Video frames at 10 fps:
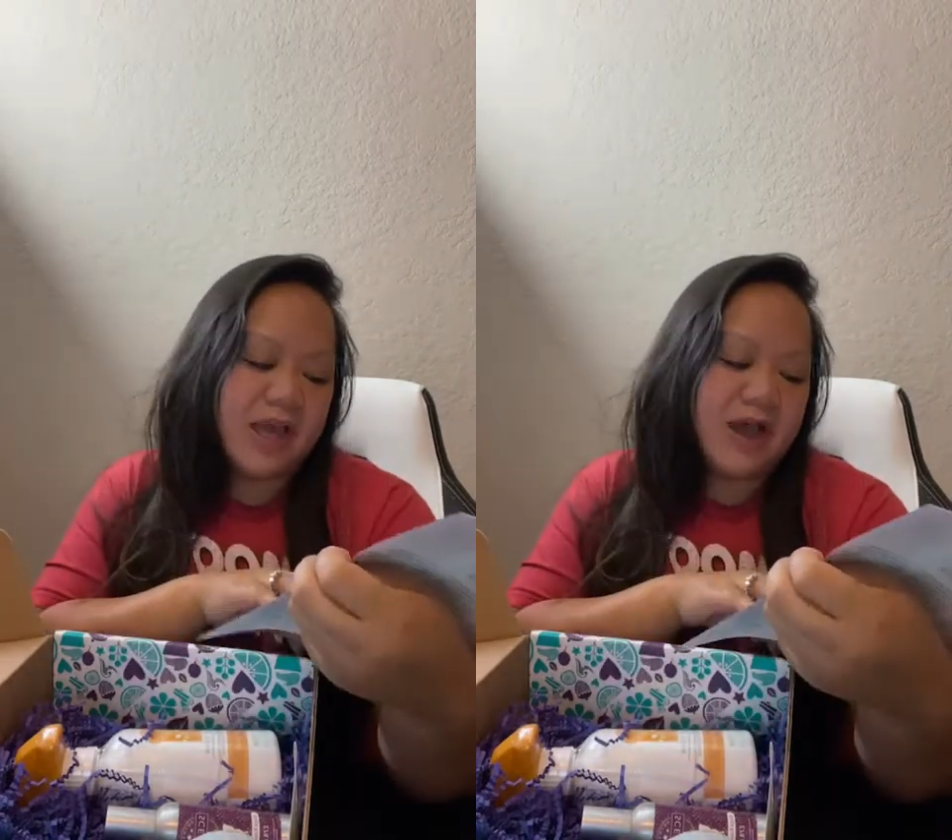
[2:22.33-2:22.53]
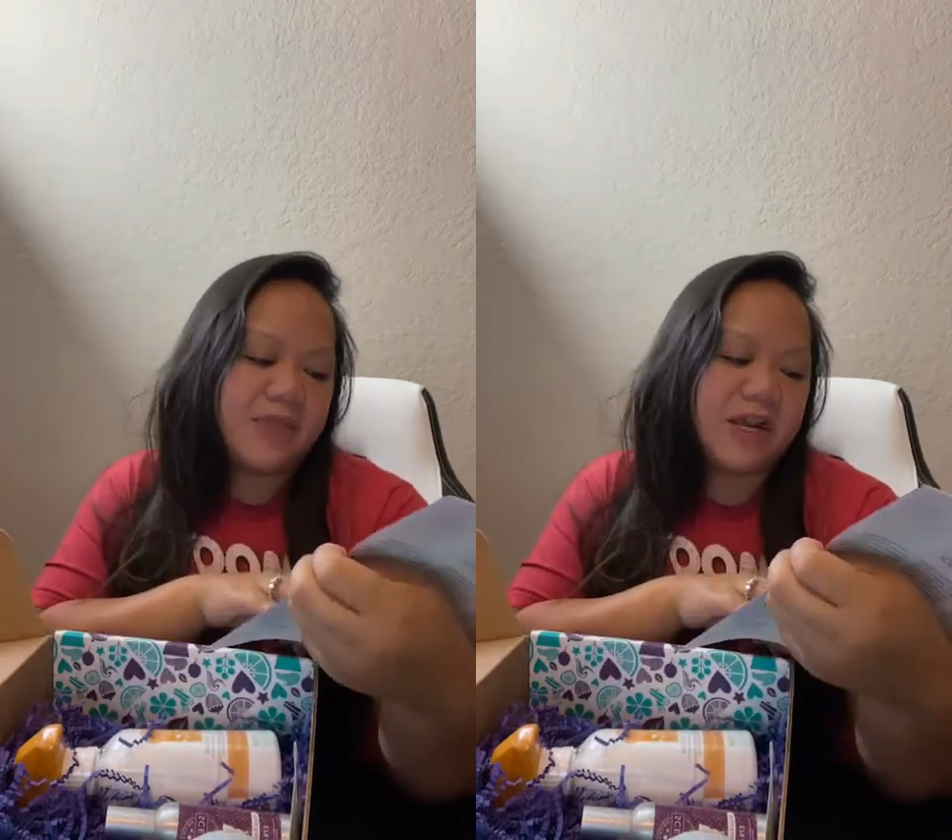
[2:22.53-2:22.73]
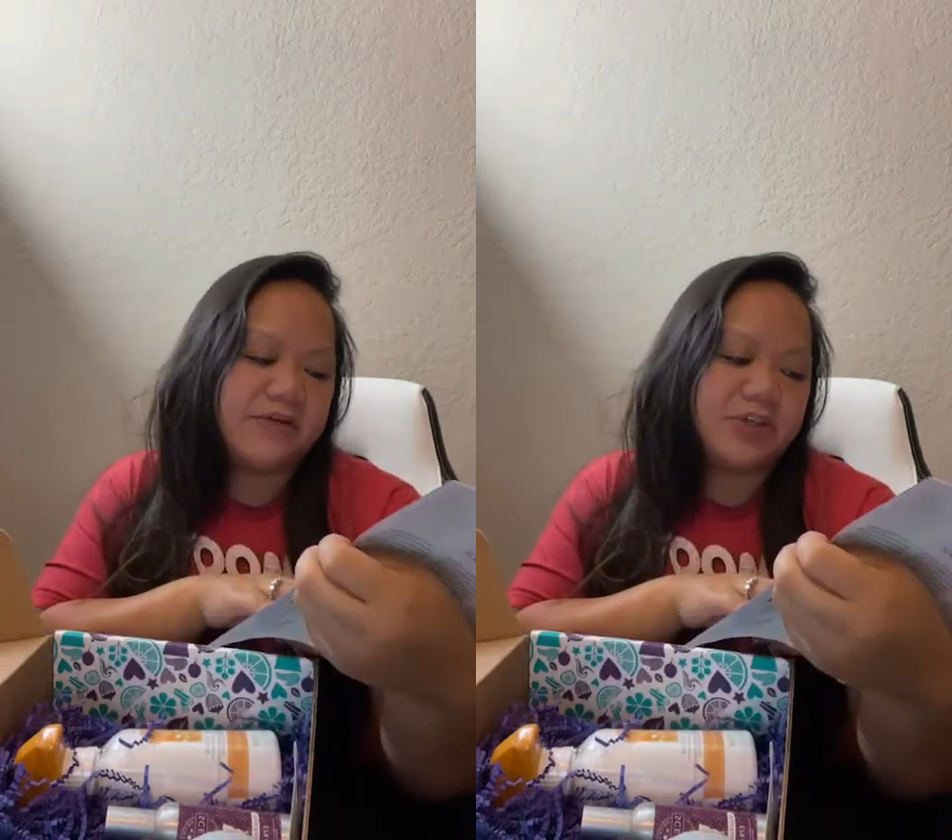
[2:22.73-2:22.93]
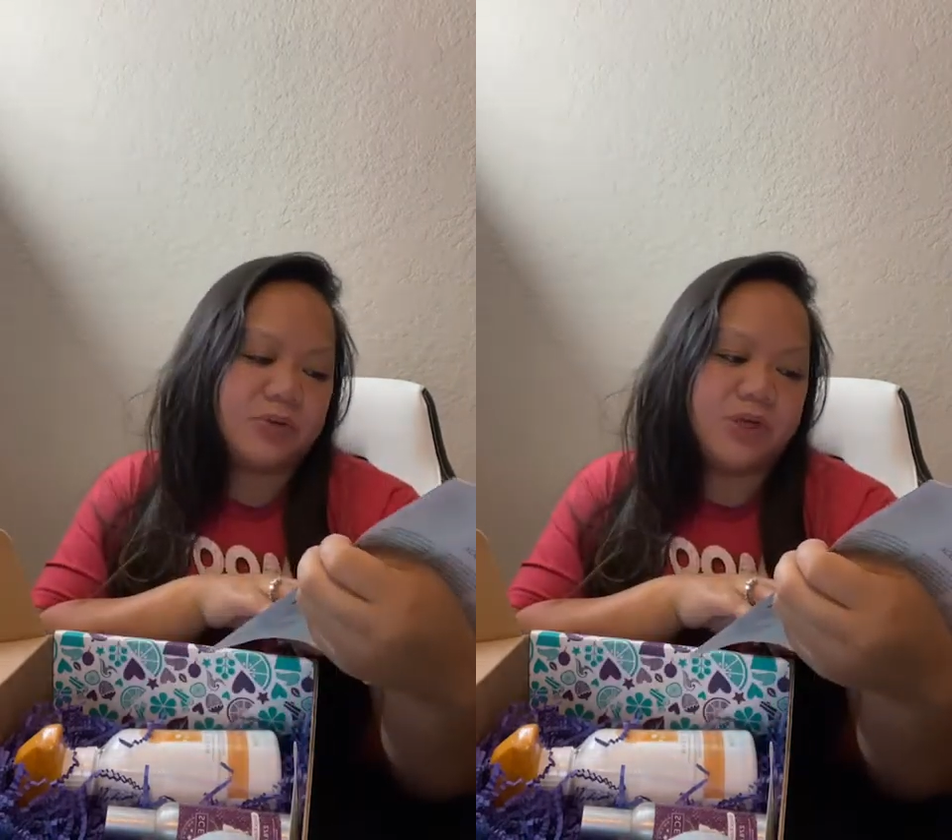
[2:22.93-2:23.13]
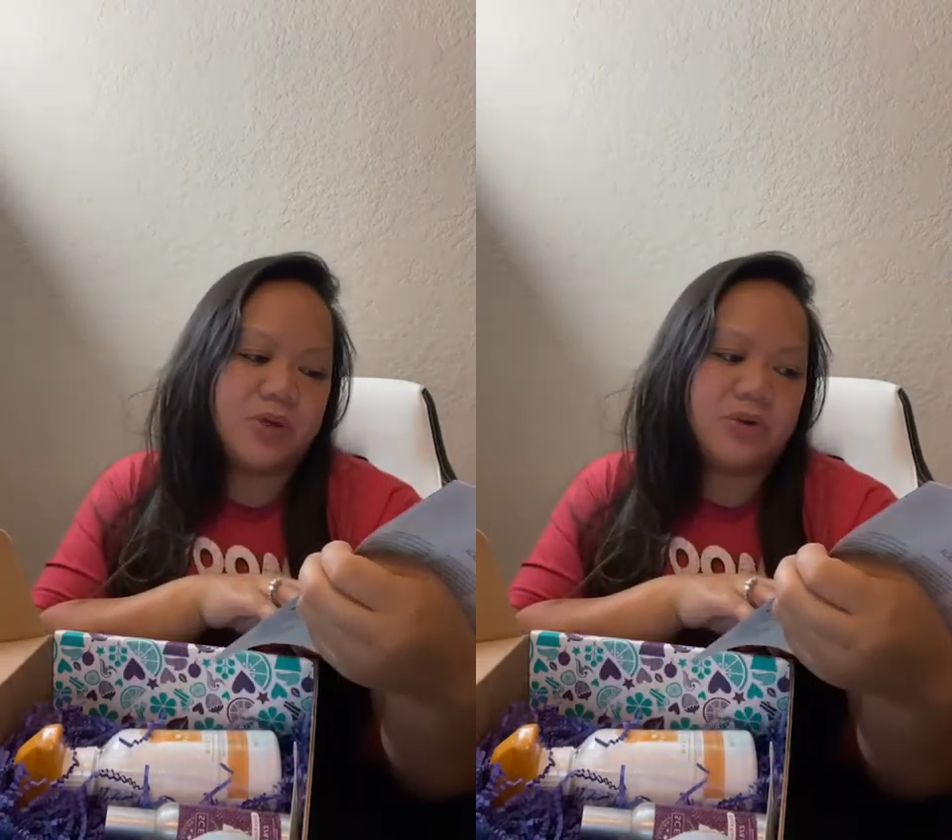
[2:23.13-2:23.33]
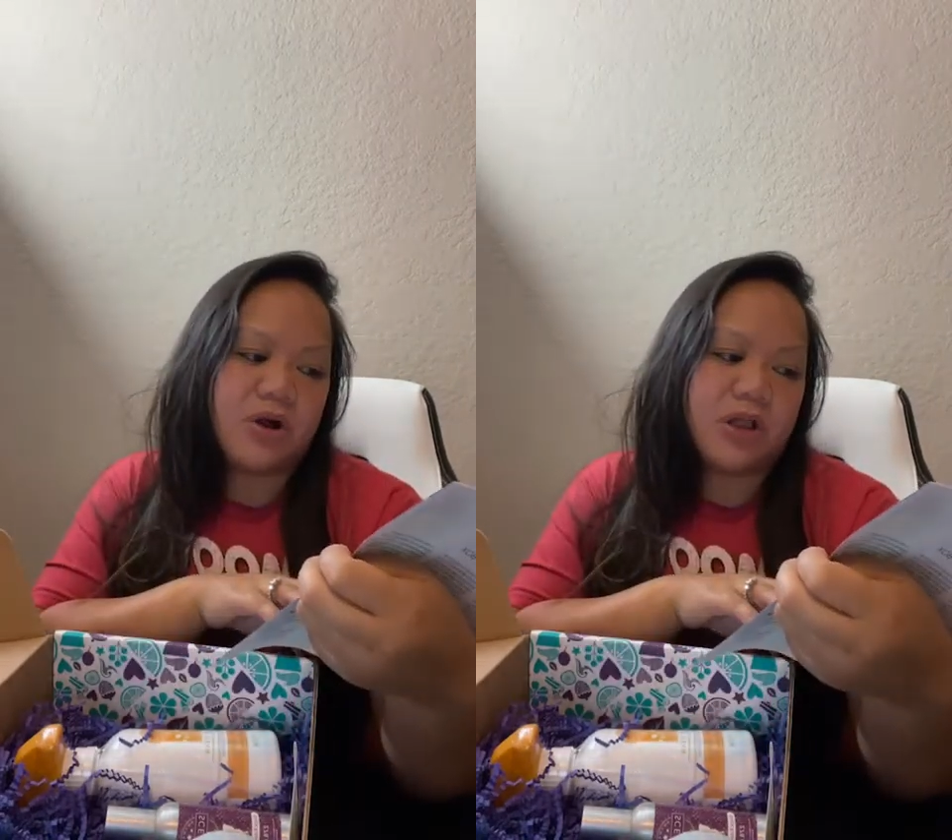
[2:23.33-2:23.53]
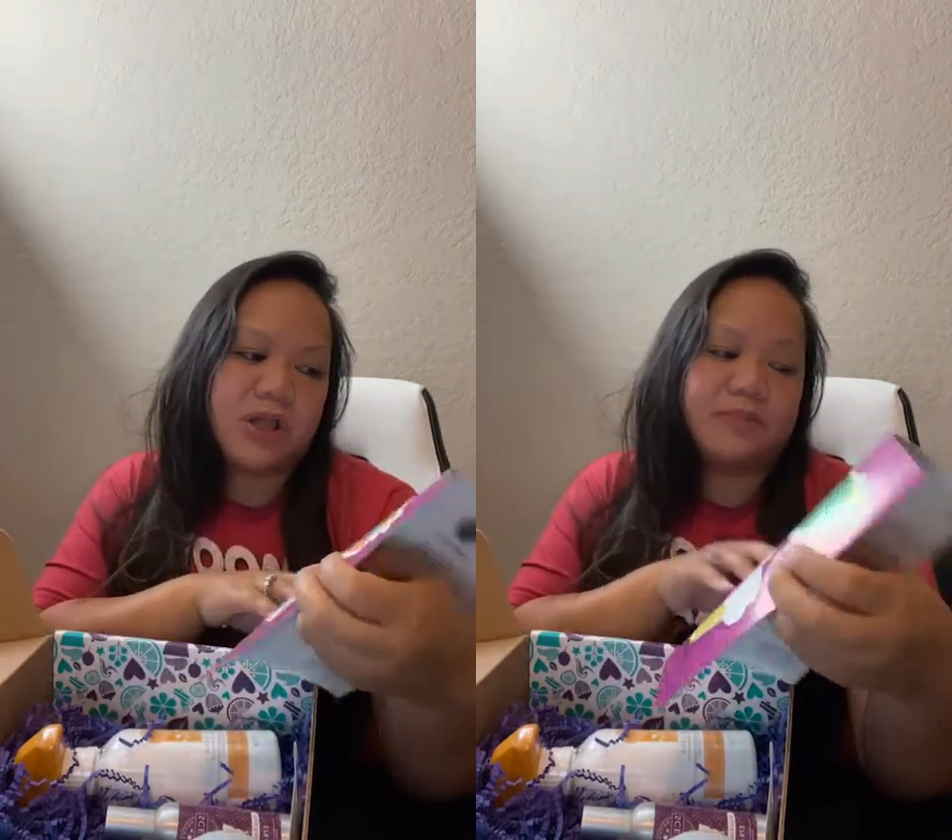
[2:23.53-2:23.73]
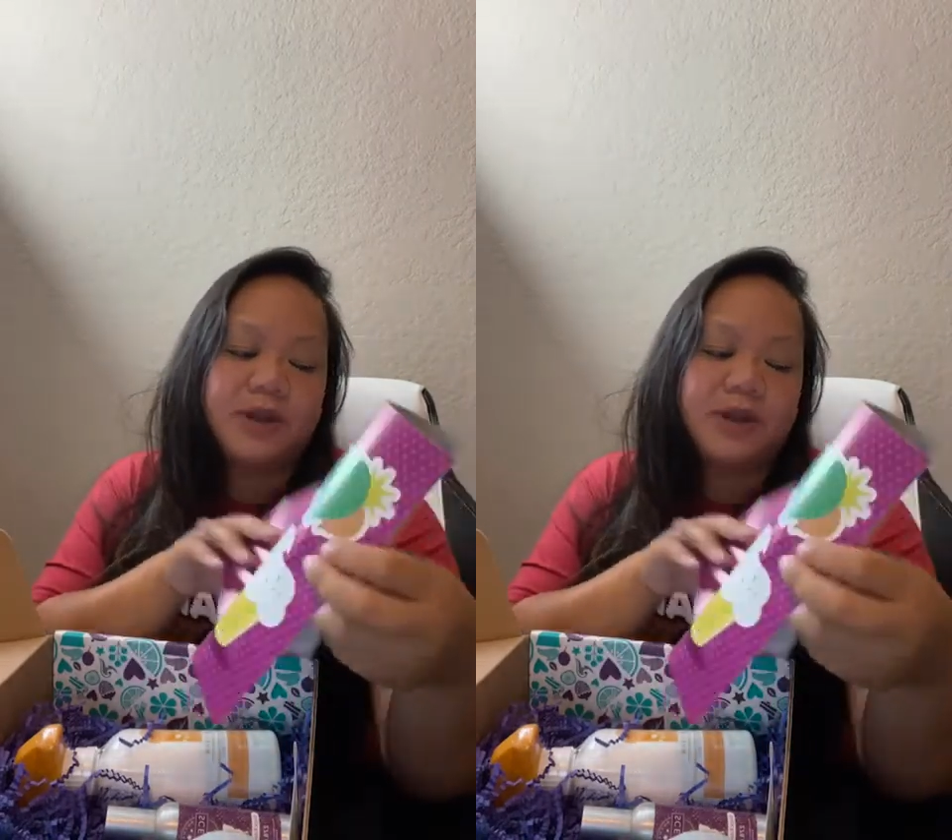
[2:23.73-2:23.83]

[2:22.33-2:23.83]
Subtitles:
I'm not even sure what you would call it, but